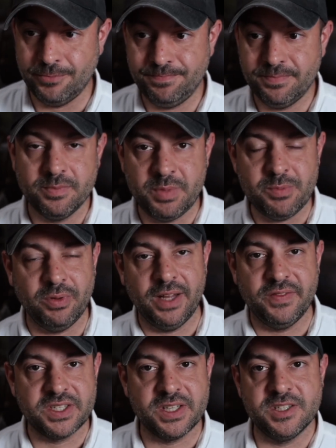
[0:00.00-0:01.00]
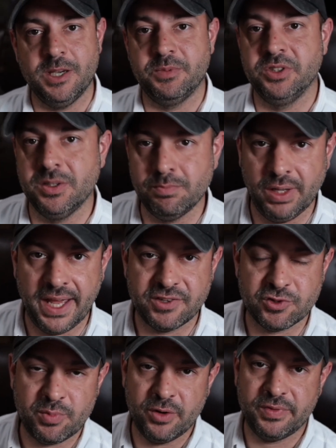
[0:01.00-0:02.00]
people have this conception that blanks are
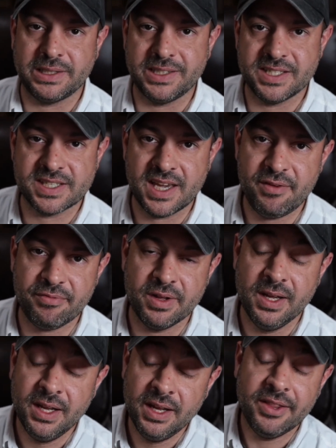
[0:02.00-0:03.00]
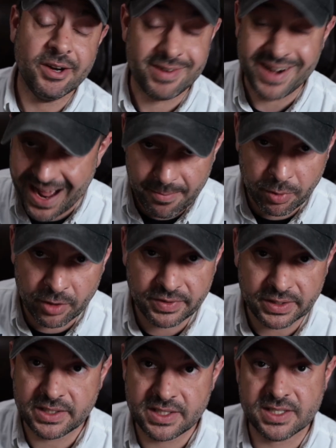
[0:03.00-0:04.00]
perfectly safe. They are not
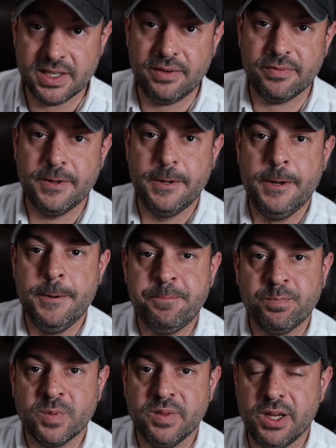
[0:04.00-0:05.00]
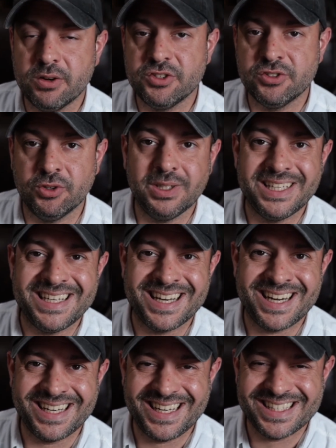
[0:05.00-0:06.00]
perfectly safe. They are certainly
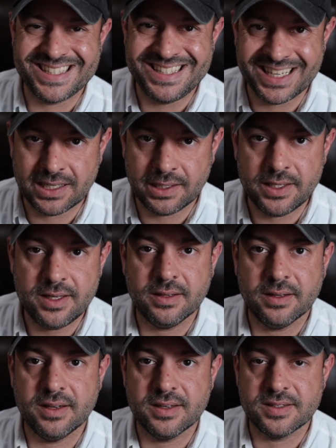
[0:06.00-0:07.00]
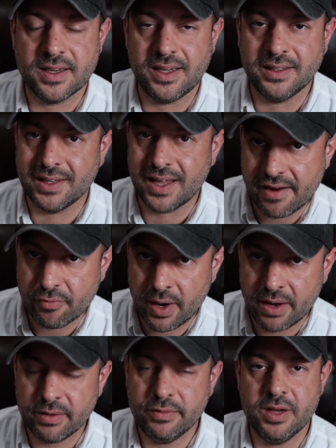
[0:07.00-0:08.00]
not as deadly as a live
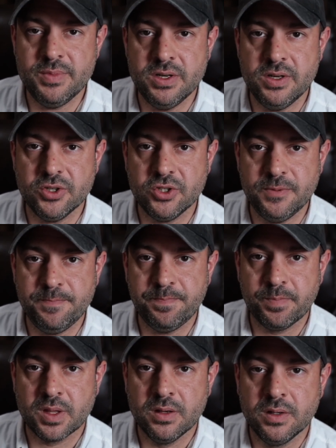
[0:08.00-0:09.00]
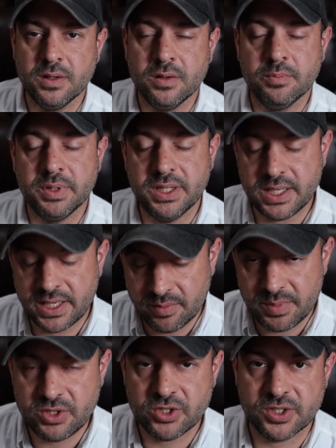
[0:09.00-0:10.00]
round of ammunition, but they can
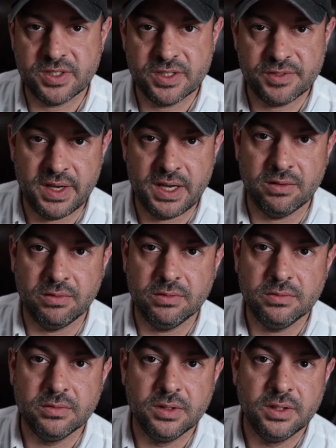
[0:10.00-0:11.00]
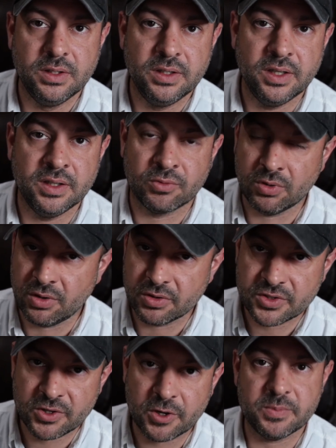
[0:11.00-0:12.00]
be just as fatal in the wrong
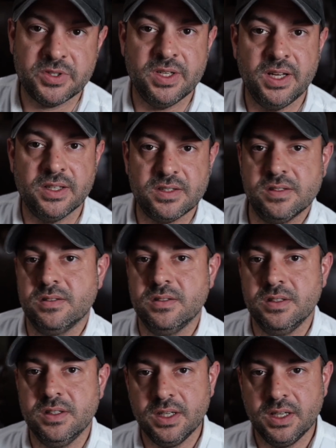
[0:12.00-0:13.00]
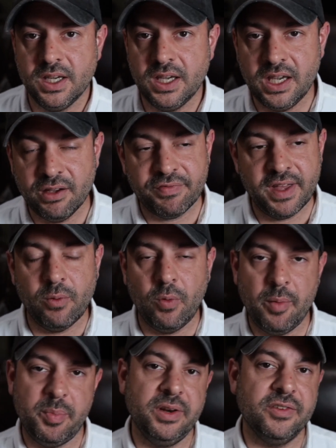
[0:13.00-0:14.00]
circumstance if that
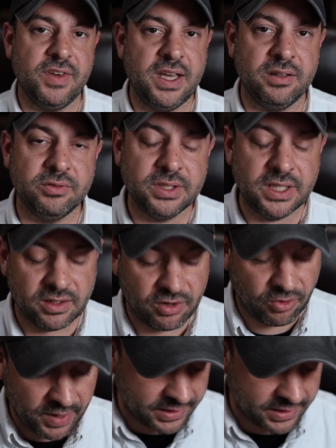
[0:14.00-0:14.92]
weapon is handled incorrectly.